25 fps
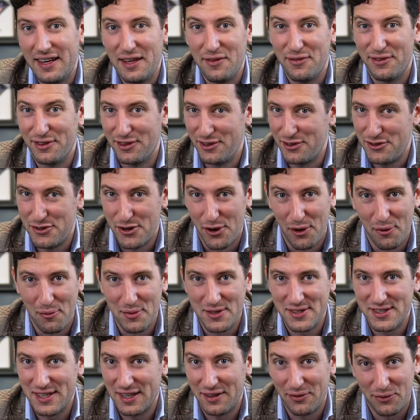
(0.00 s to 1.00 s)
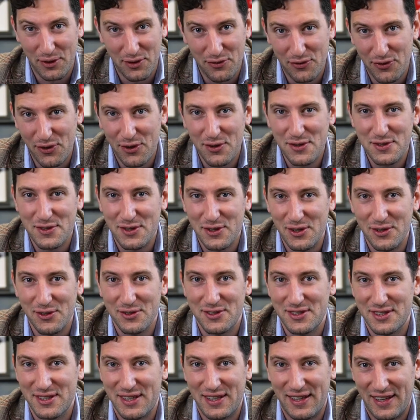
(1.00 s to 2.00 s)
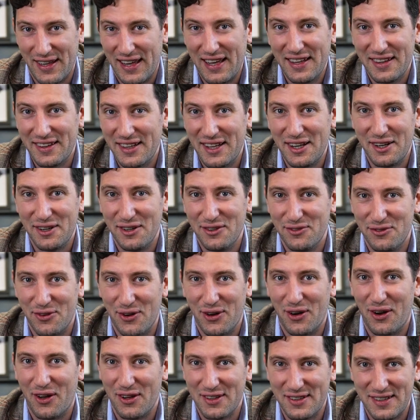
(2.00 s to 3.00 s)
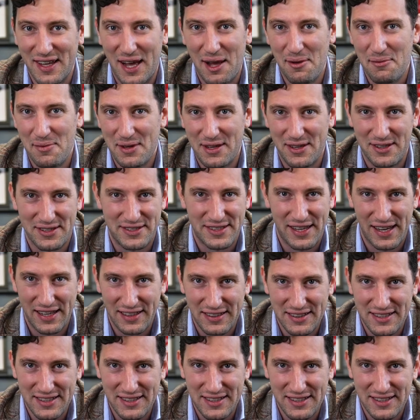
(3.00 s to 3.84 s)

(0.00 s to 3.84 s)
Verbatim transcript: even the Germans that refused to use LinkedIn for a long time because they had